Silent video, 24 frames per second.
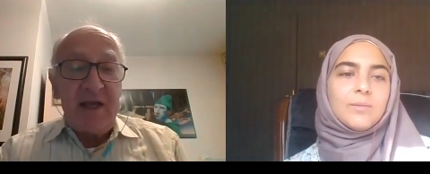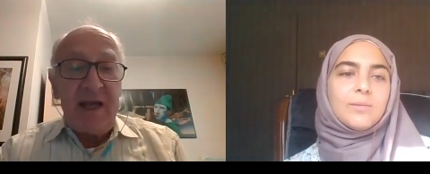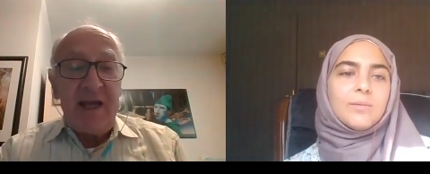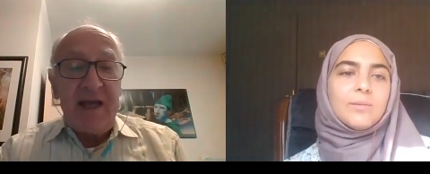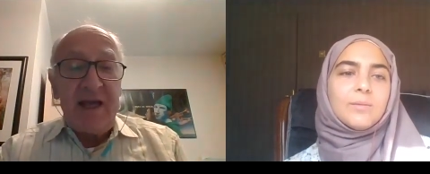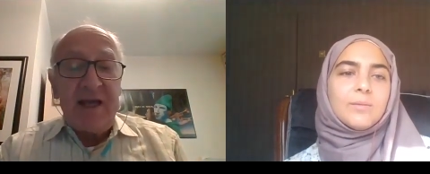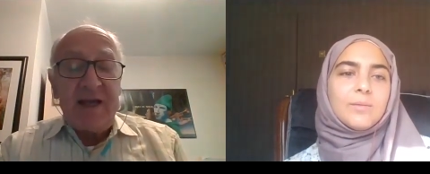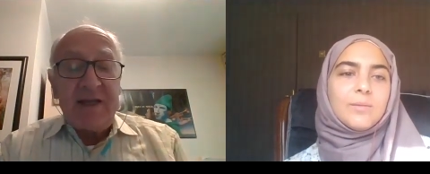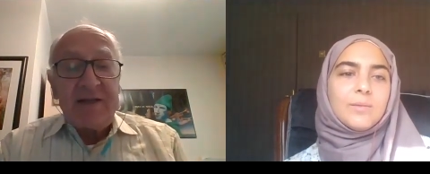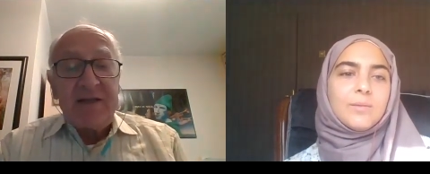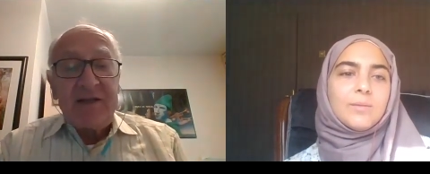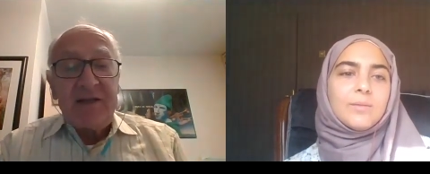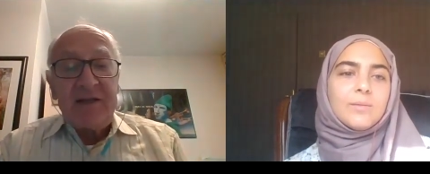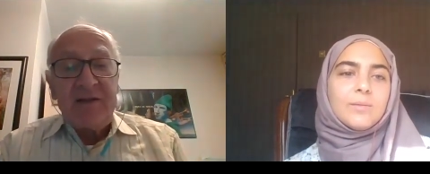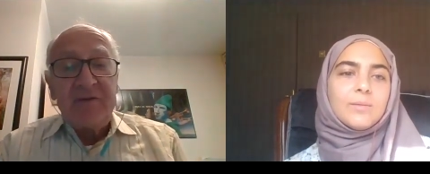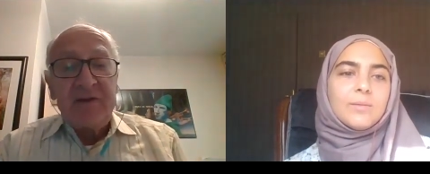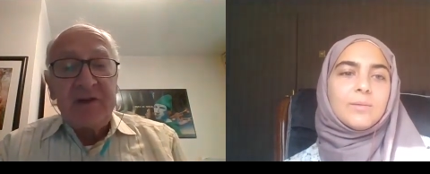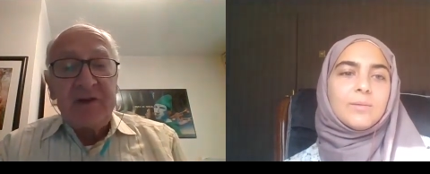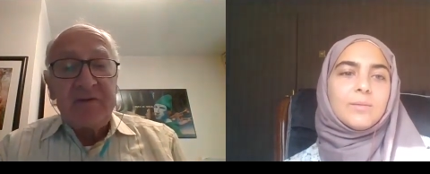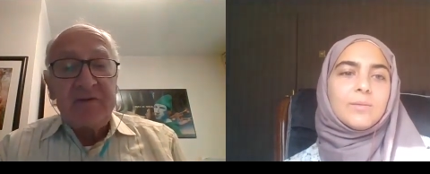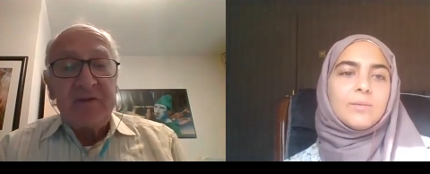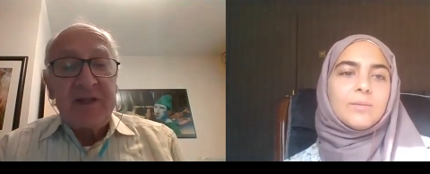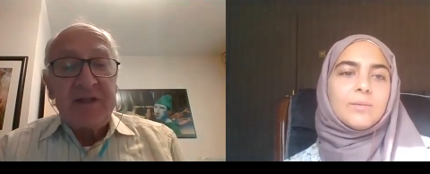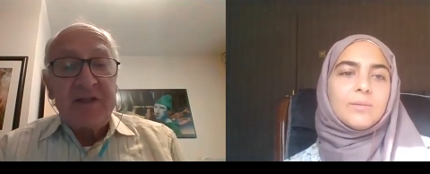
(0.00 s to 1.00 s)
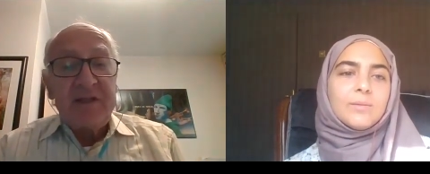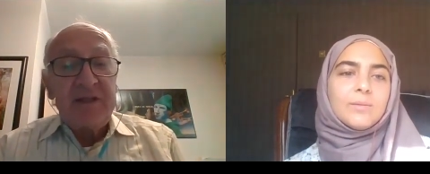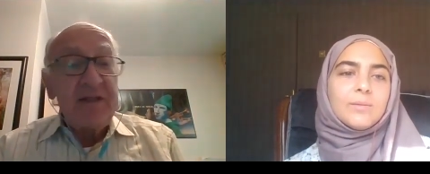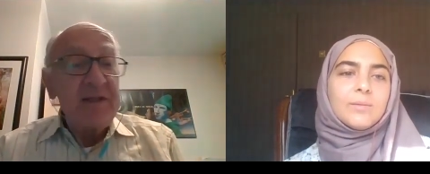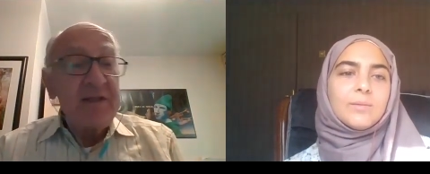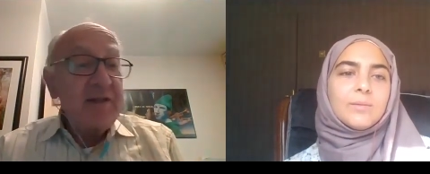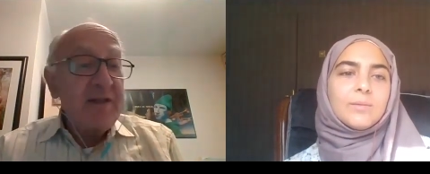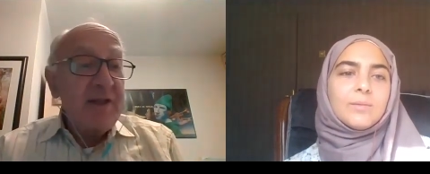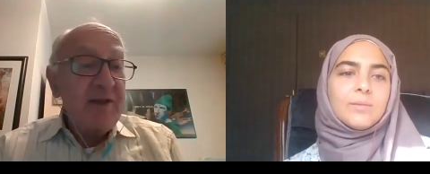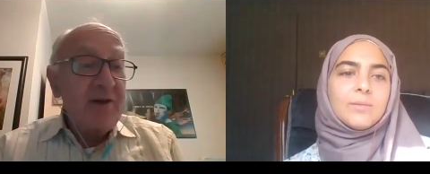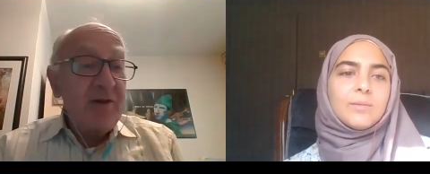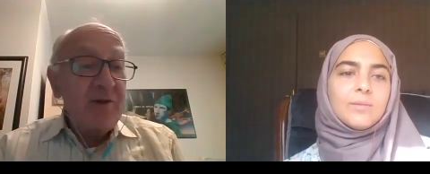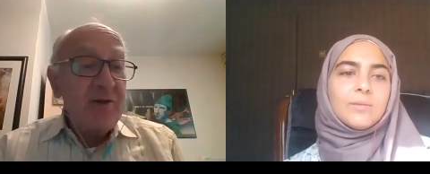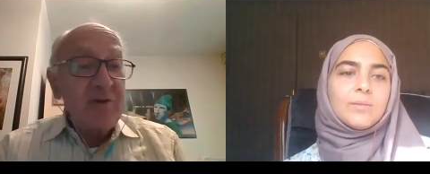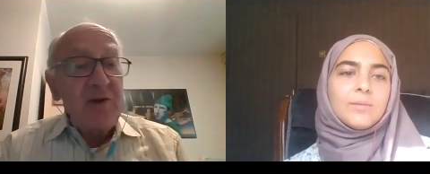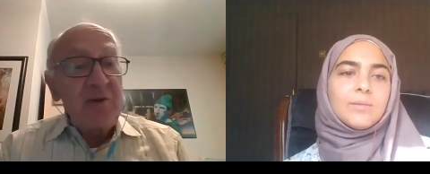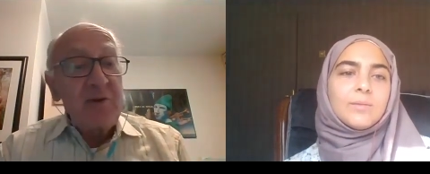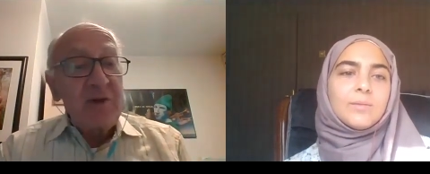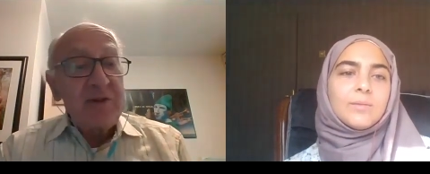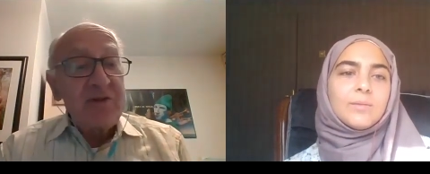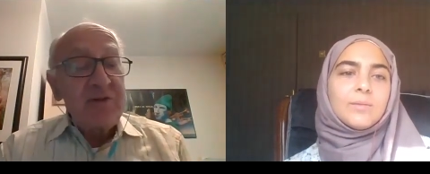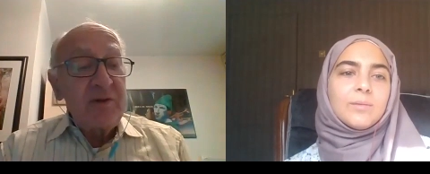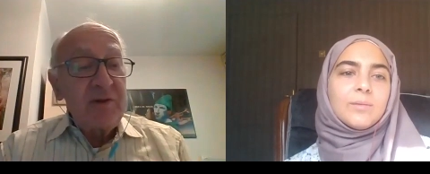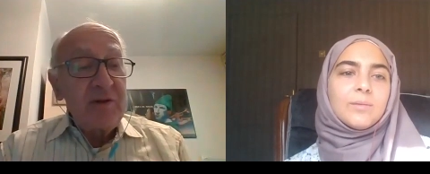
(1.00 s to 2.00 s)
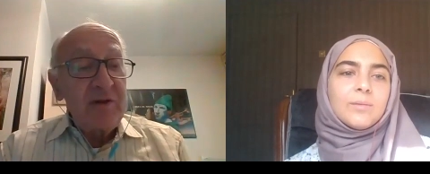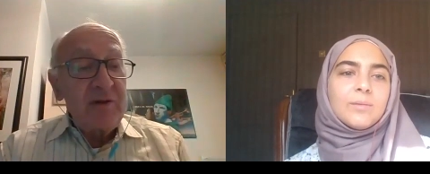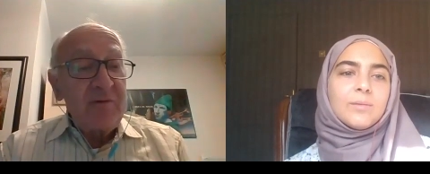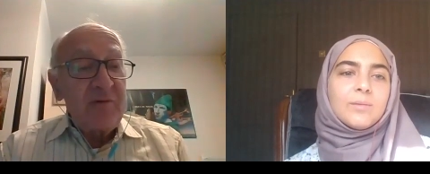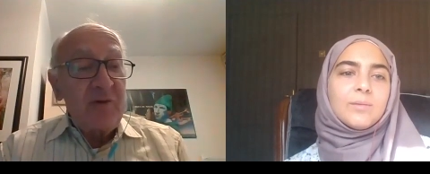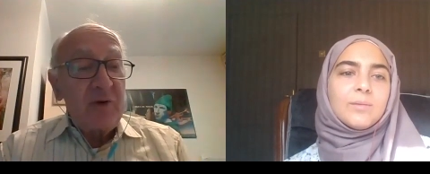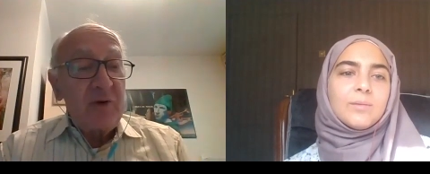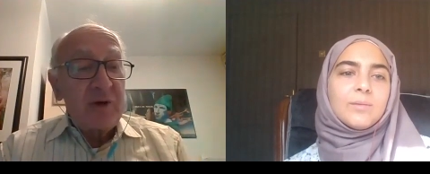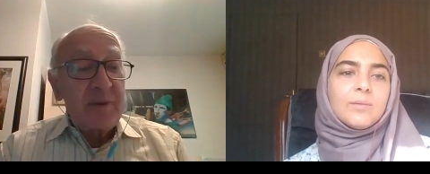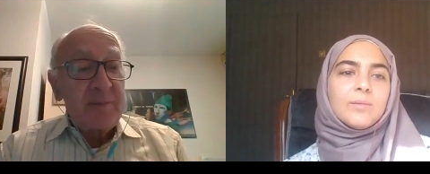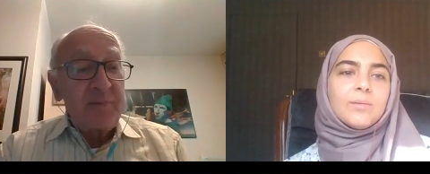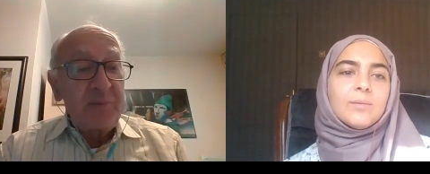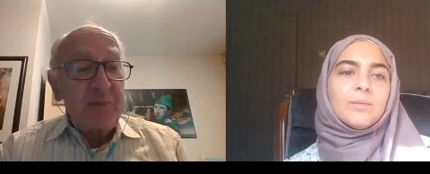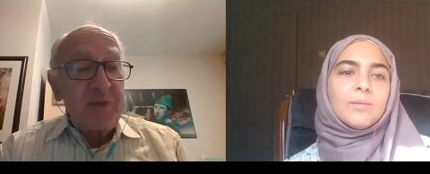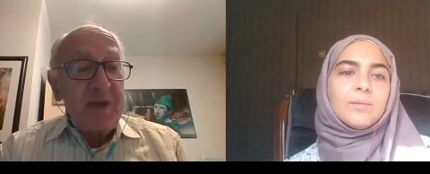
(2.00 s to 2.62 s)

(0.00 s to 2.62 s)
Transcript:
Speaker 1: And even if they did, they don't know what to look for.